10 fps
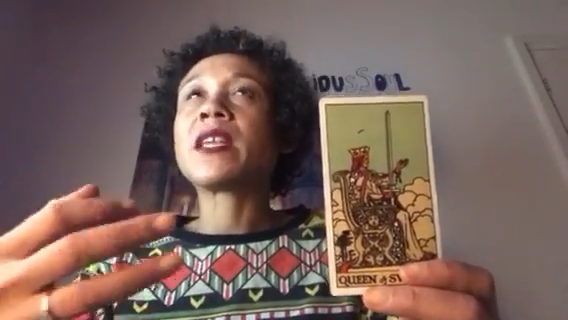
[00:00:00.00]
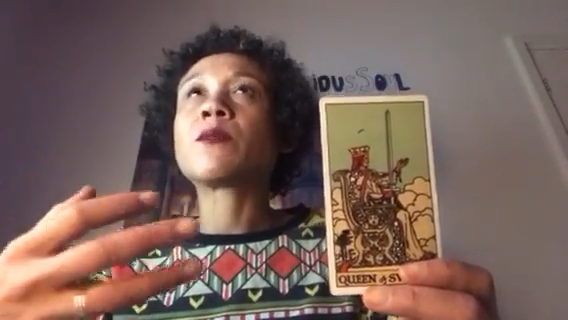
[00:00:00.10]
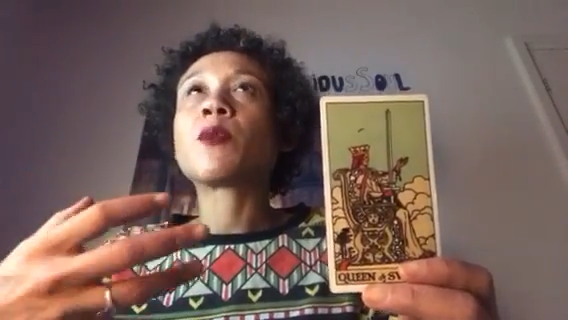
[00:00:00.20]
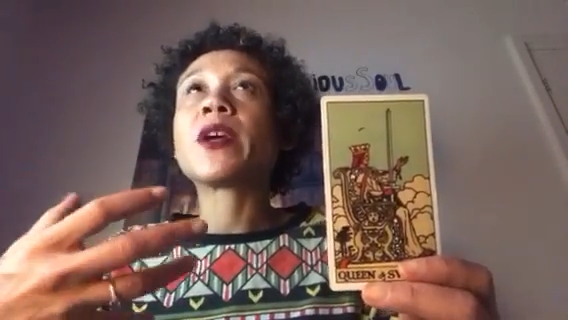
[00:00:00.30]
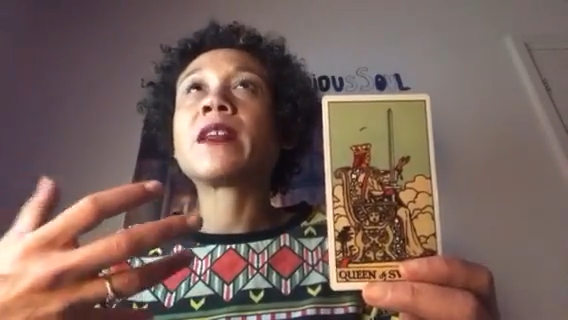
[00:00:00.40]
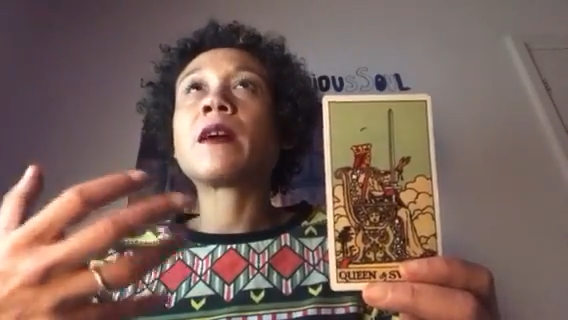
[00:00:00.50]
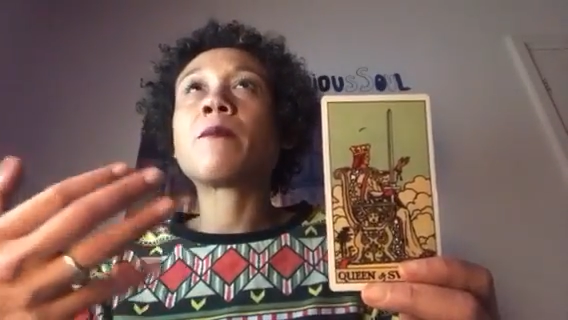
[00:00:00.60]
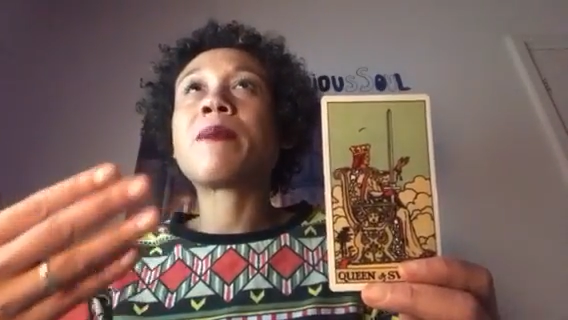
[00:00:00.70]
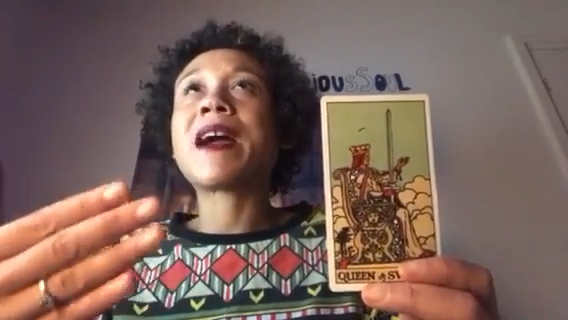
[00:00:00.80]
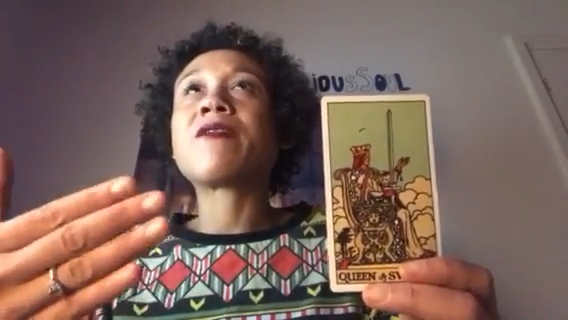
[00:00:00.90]
It's putting
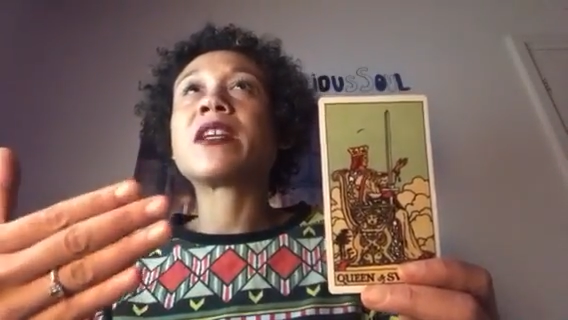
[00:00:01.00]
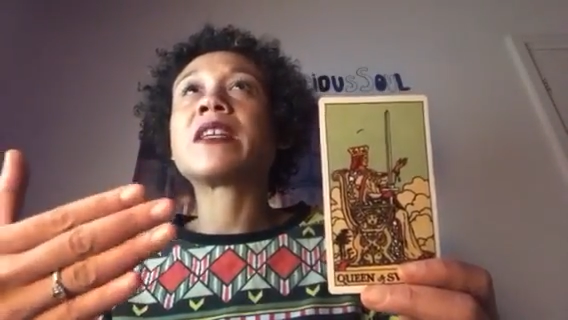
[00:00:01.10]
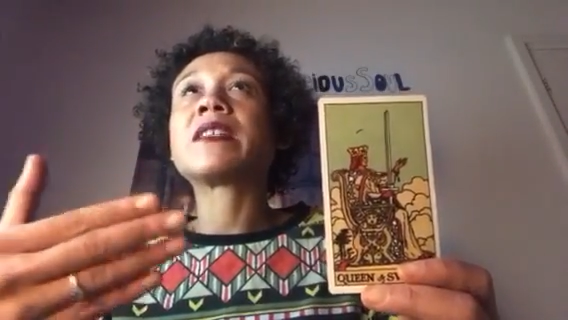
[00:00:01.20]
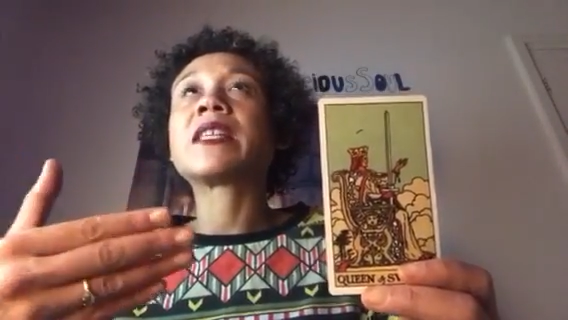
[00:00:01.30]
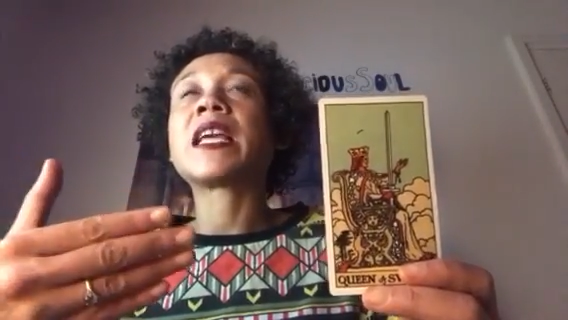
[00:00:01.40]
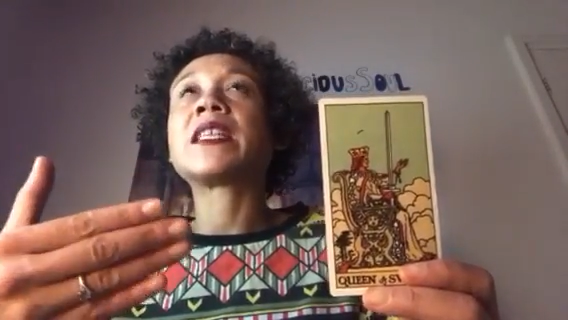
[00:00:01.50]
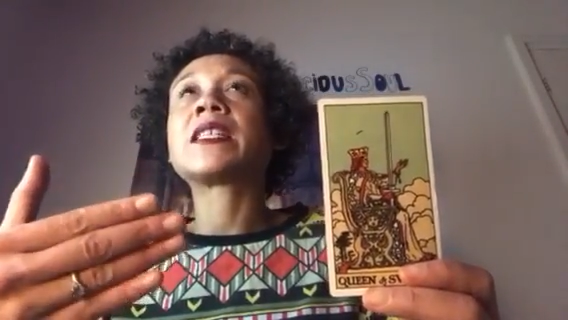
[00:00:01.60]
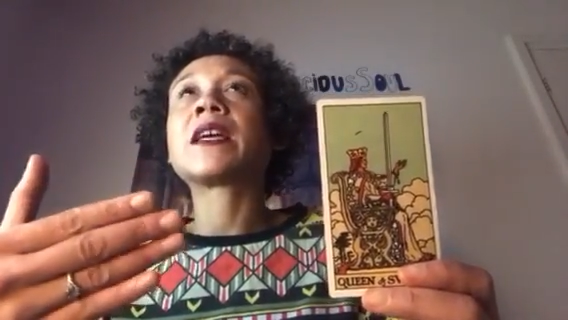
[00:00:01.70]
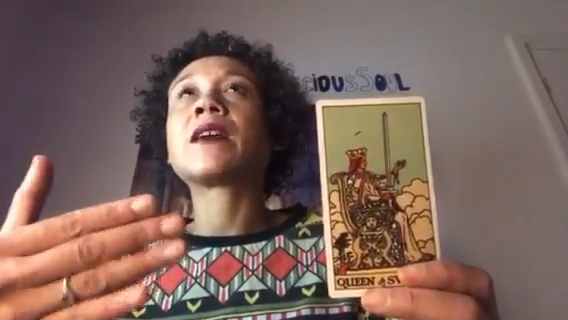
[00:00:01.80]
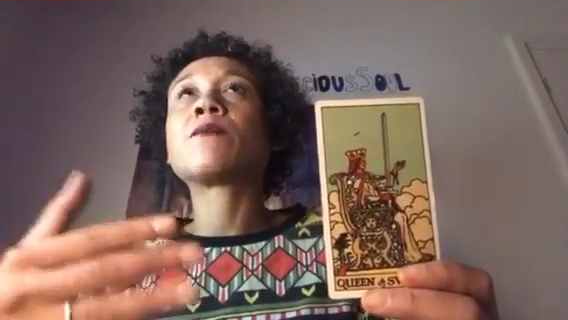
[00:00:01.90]
up barriers in
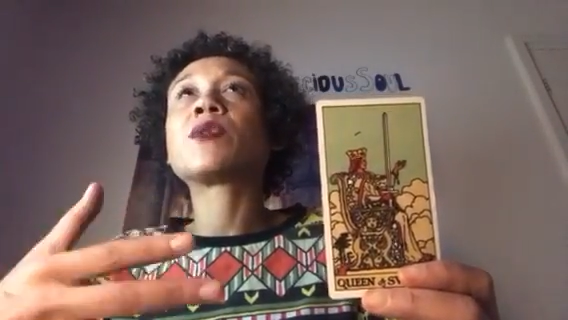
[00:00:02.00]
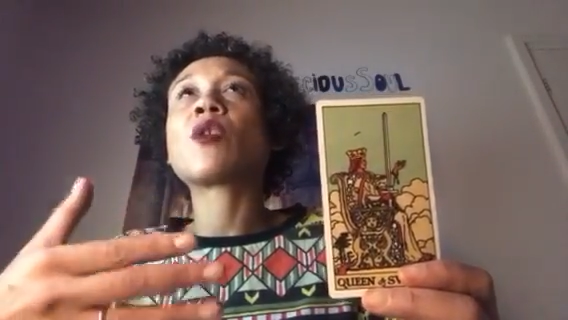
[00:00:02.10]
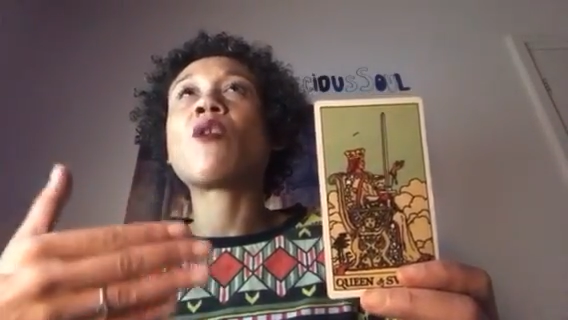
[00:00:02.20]
terms